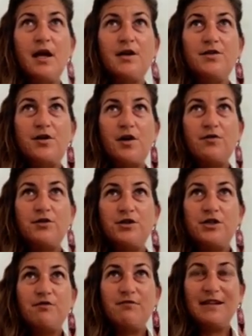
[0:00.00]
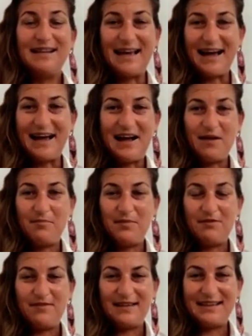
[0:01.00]
So she really helped
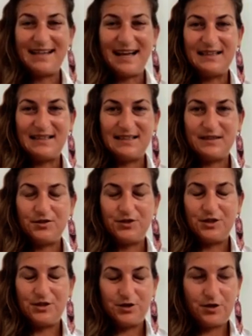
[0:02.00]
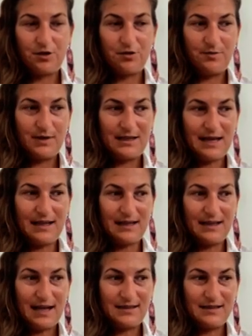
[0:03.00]
me with that, and she showed me
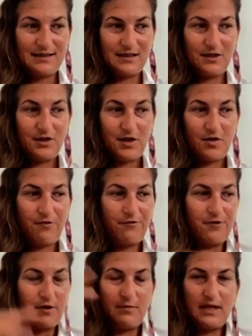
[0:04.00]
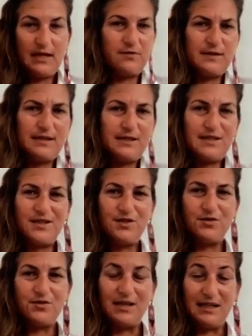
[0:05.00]
that's, for me it was easy
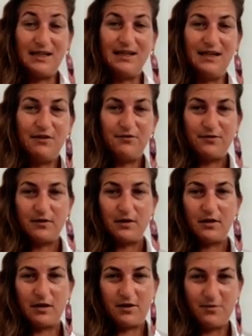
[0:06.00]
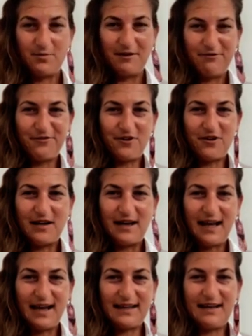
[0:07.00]
to leave, before,
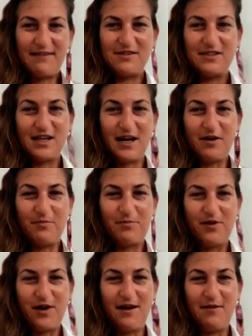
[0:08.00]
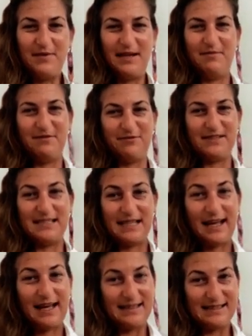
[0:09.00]
like that was not a problem. It was
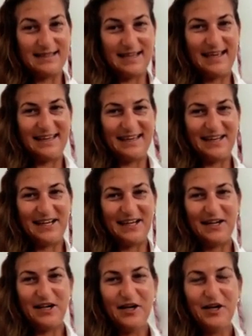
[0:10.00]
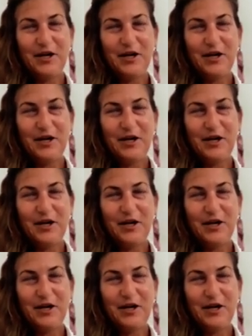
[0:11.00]
like, stay here.